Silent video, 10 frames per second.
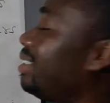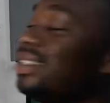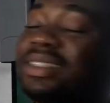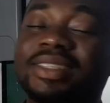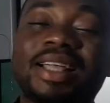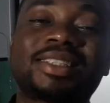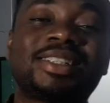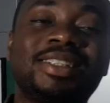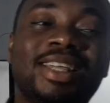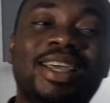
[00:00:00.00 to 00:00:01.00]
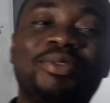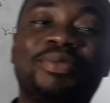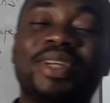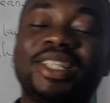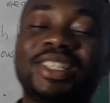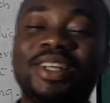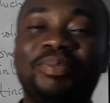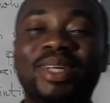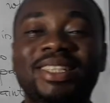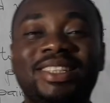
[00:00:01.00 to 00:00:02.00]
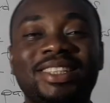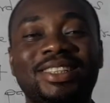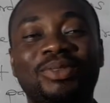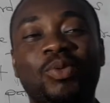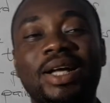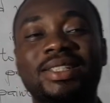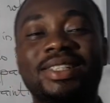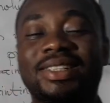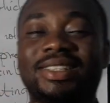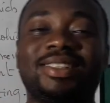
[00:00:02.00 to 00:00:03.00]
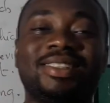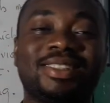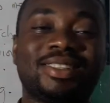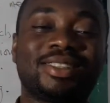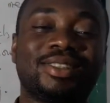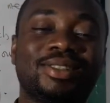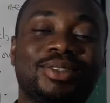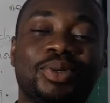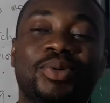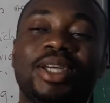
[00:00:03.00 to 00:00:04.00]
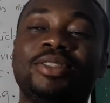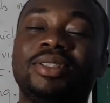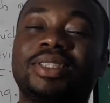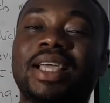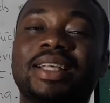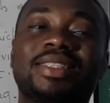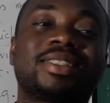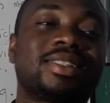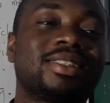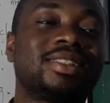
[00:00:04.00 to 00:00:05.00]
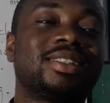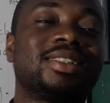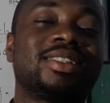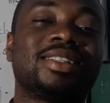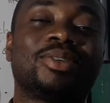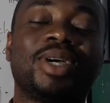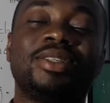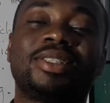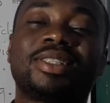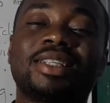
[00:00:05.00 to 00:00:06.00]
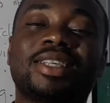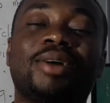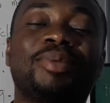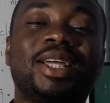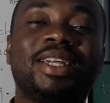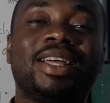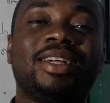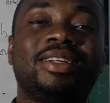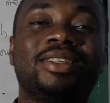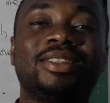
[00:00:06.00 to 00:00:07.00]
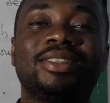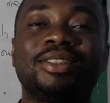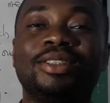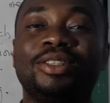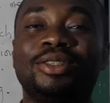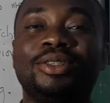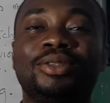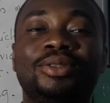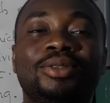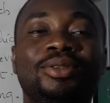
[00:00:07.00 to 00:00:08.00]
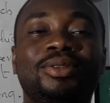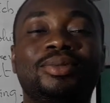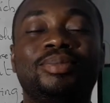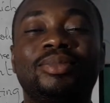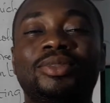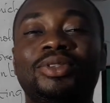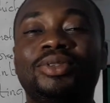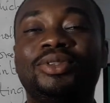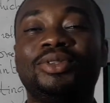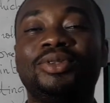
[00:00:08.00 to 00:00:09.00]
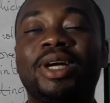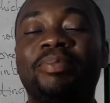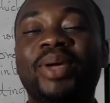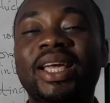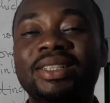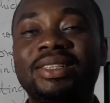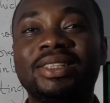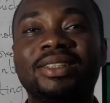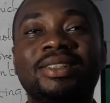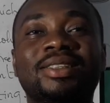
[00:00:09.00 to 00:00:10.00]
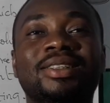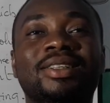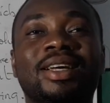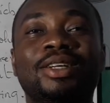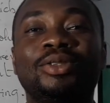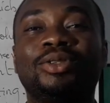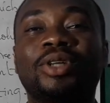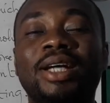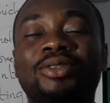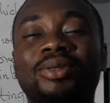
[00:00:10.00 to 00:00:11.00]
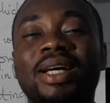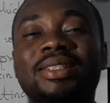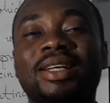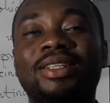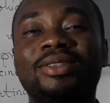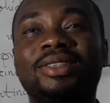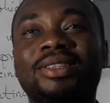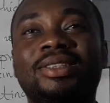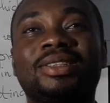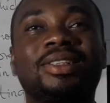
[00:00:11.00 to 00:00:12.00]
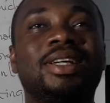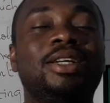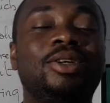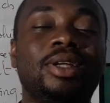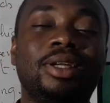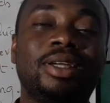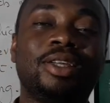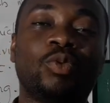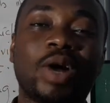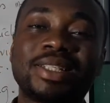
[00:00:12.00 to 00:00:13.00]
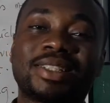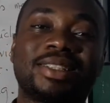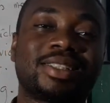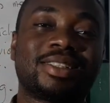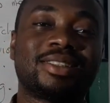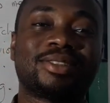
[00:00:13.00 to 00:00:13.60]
starting and finishing a painting in one sitting. So when you set up and then you do a painting and you try to execute it in one sitting